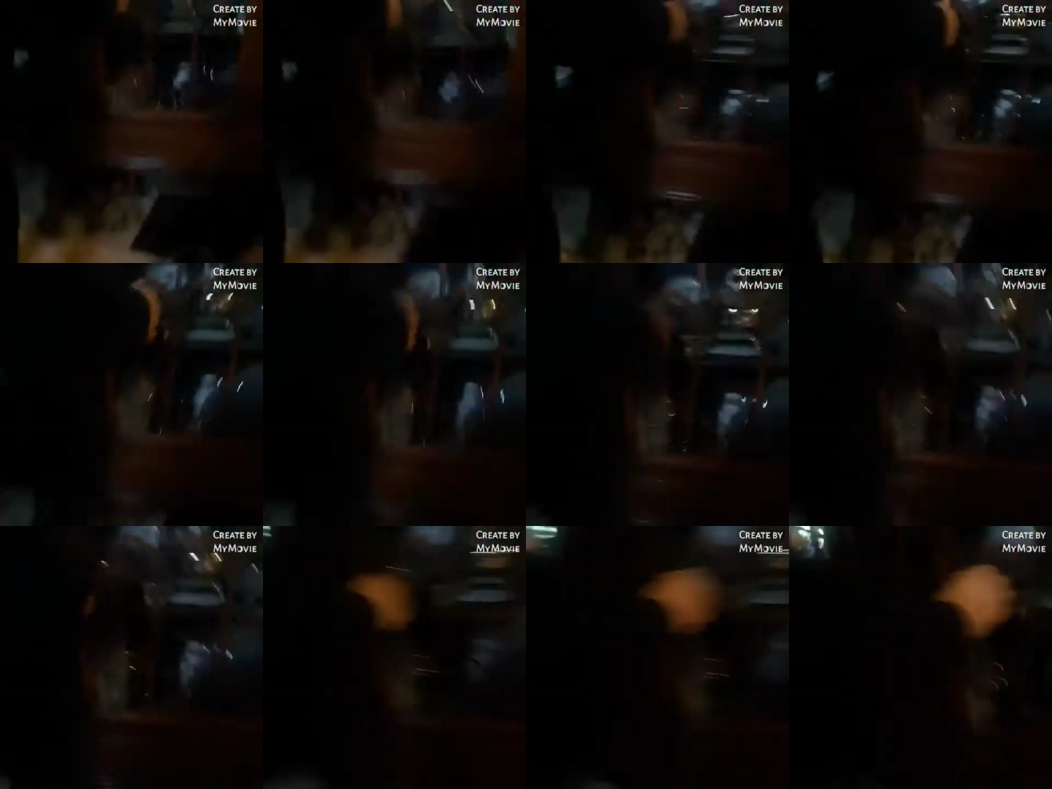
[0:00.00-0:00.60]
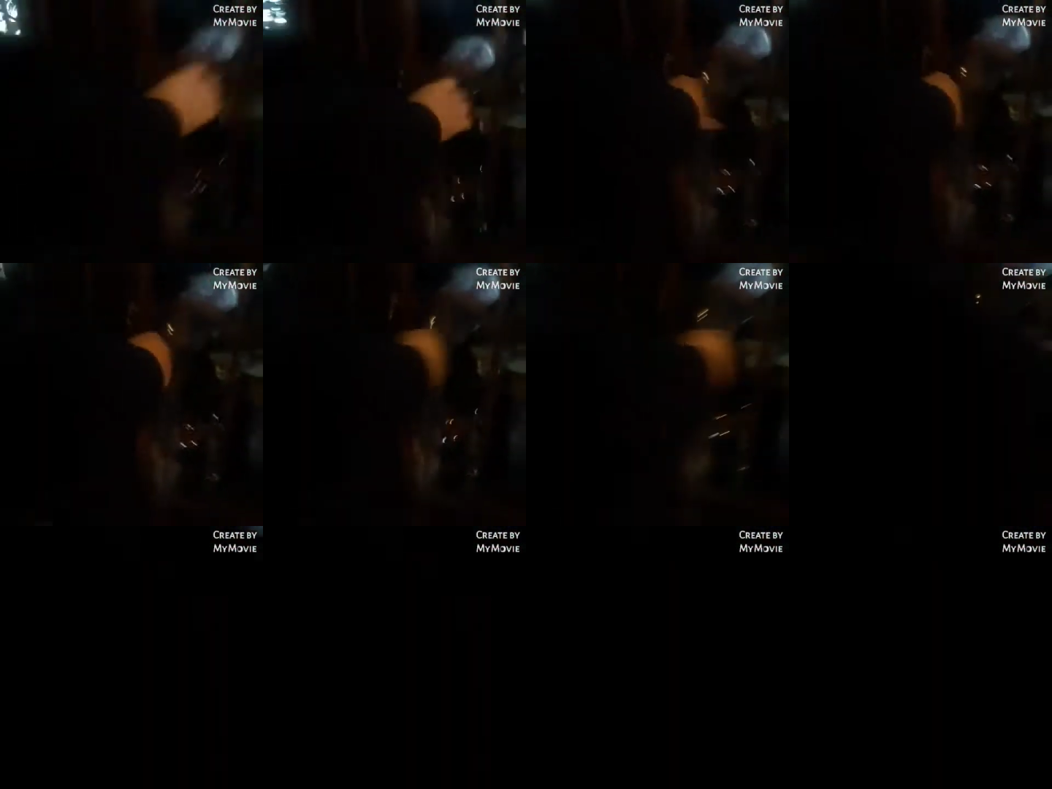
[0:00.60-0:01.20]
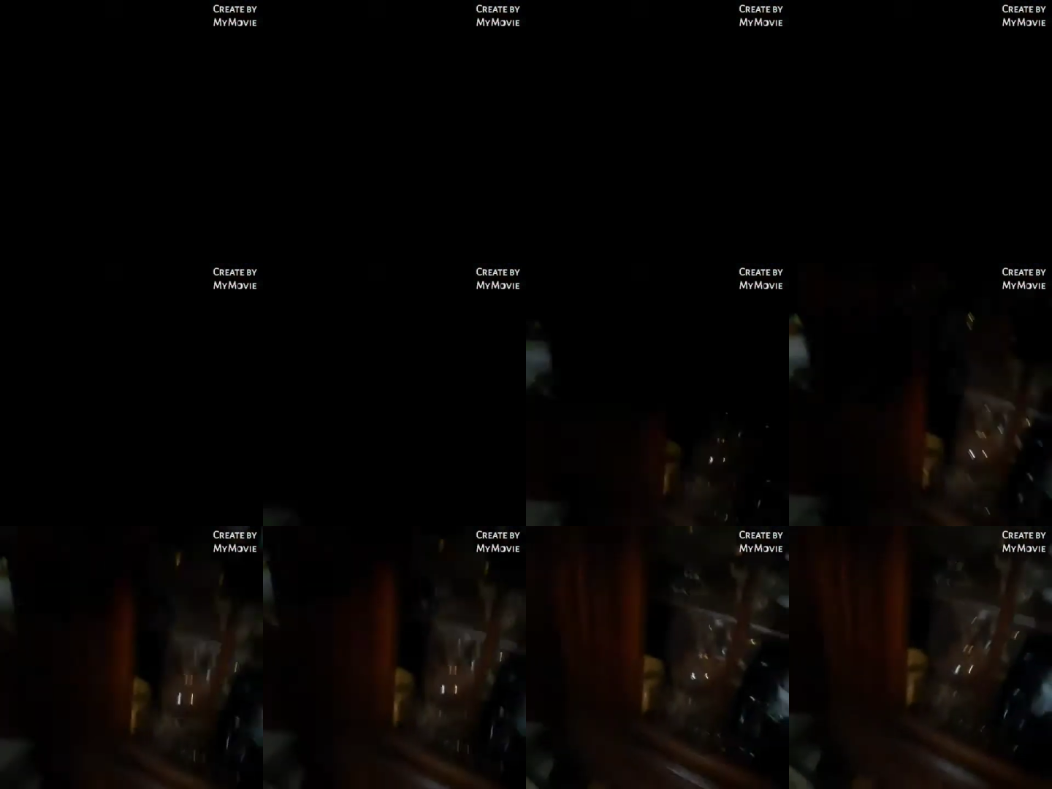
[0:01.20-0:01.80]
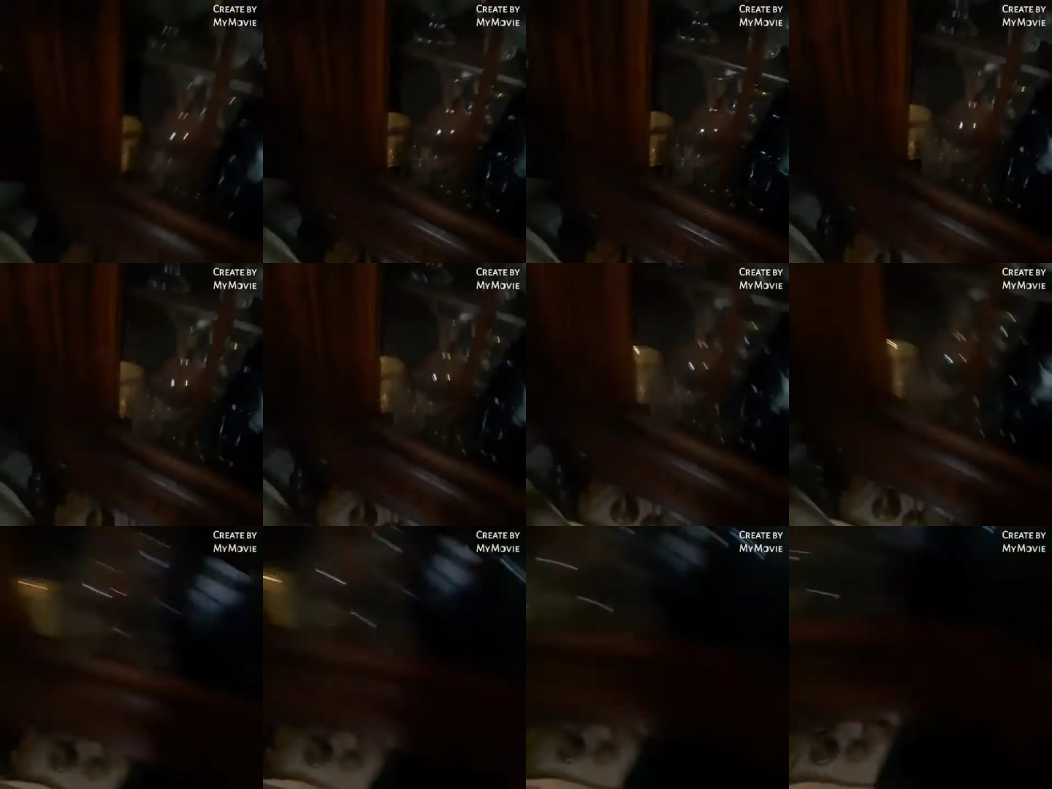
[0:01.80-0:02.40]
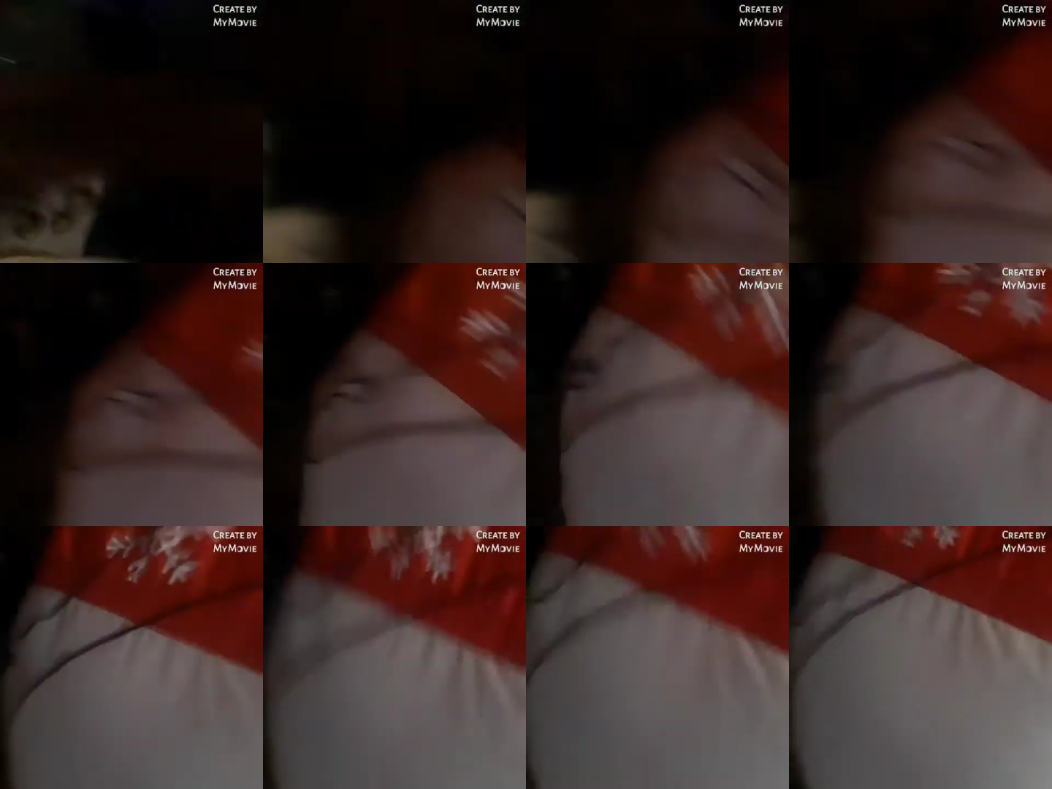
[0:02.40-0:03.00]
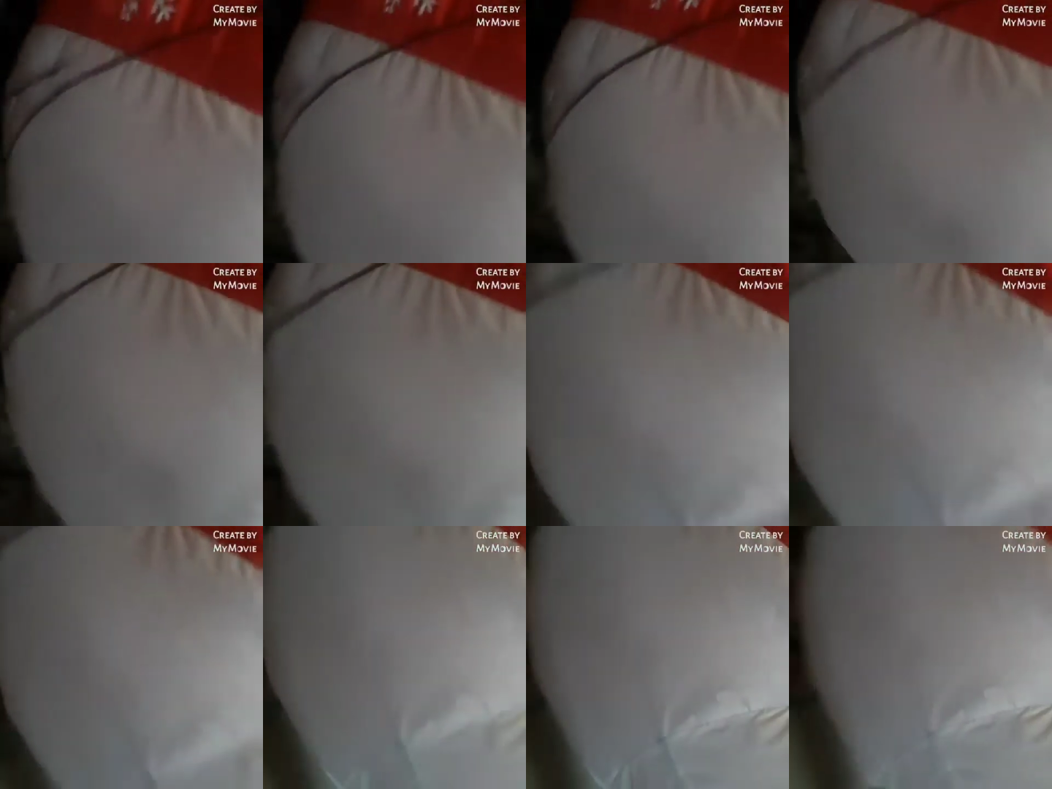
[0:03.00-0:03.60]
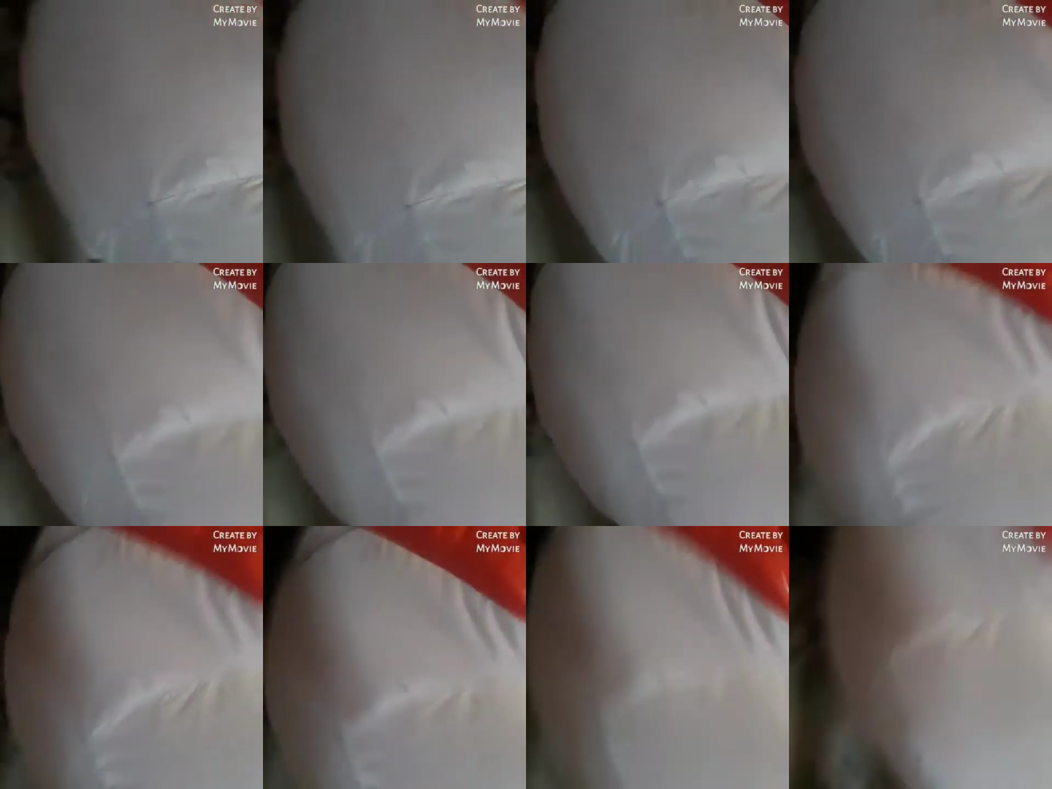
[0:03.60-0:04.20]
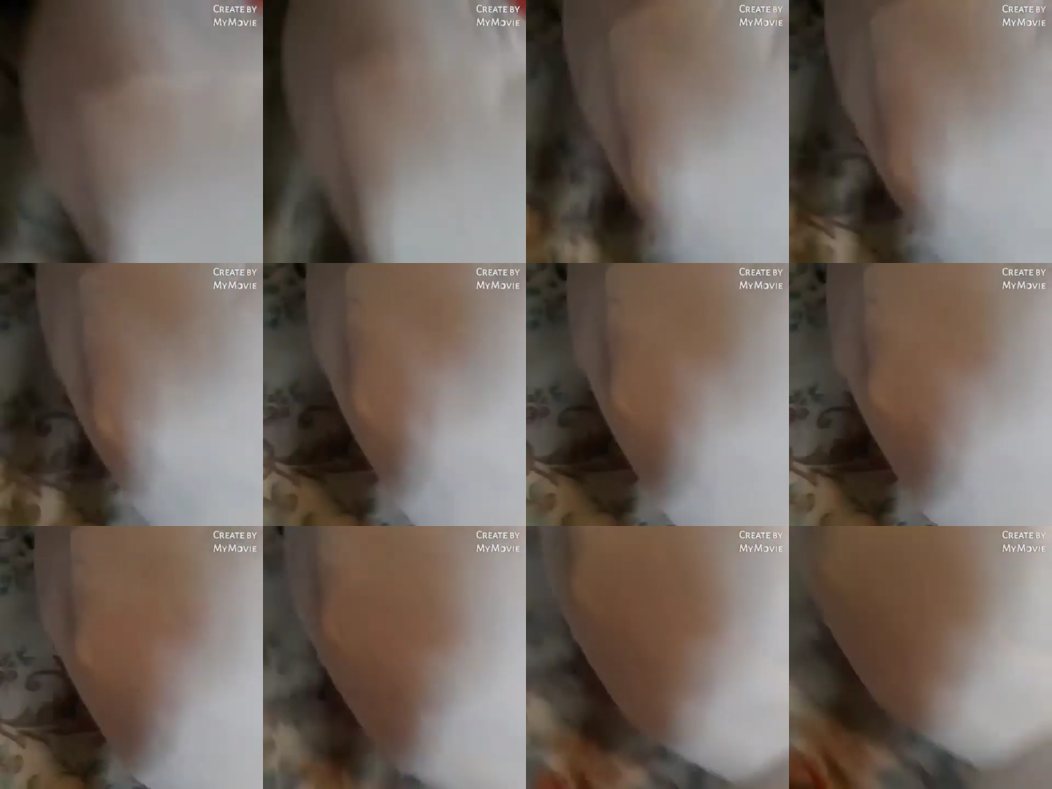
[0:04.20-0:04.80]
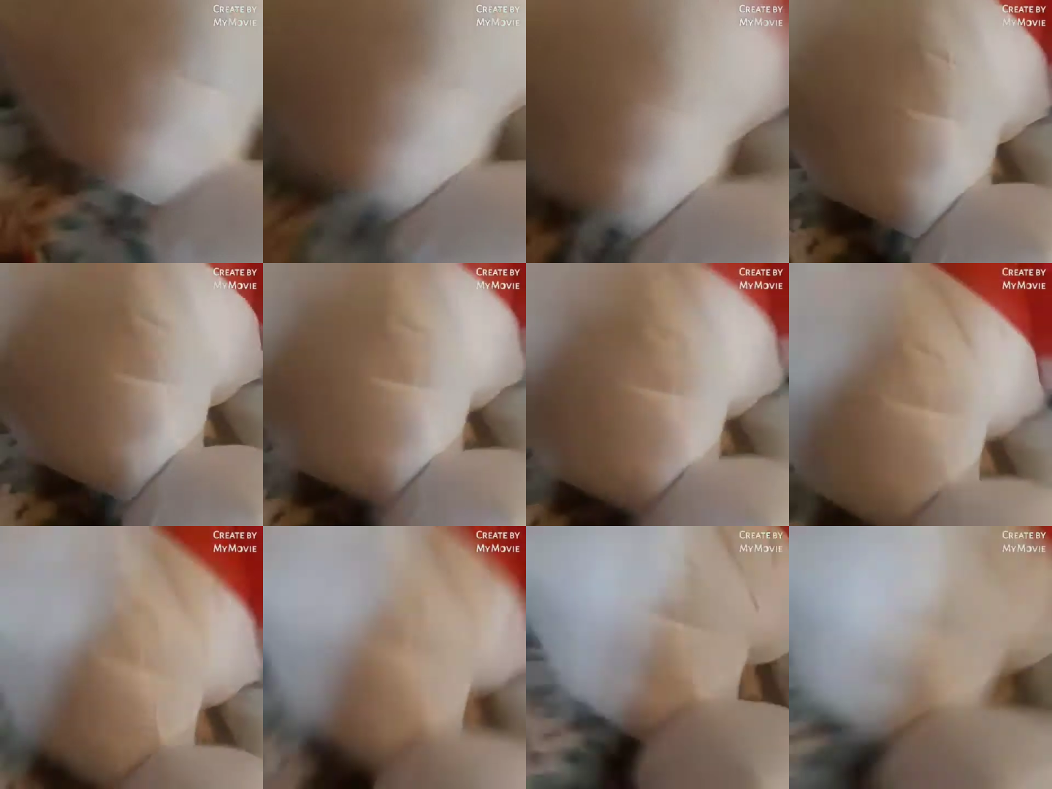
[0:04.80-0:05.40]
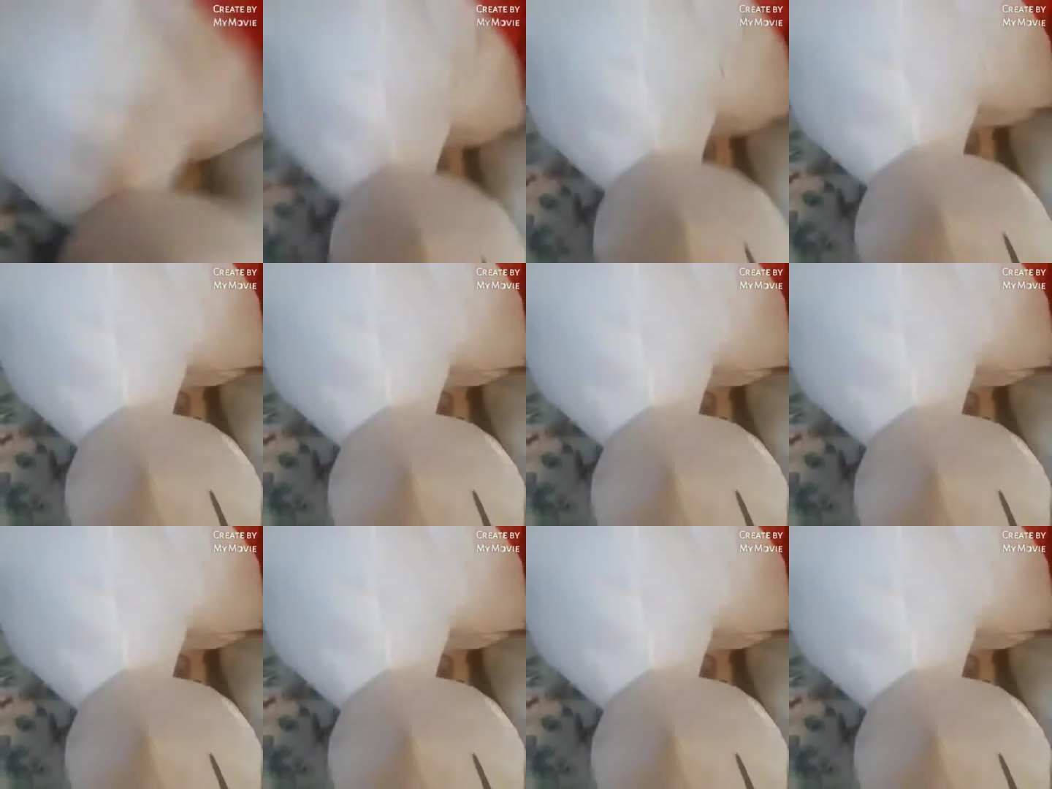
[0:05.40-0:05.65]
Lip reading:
Nobody's mouth can be seen.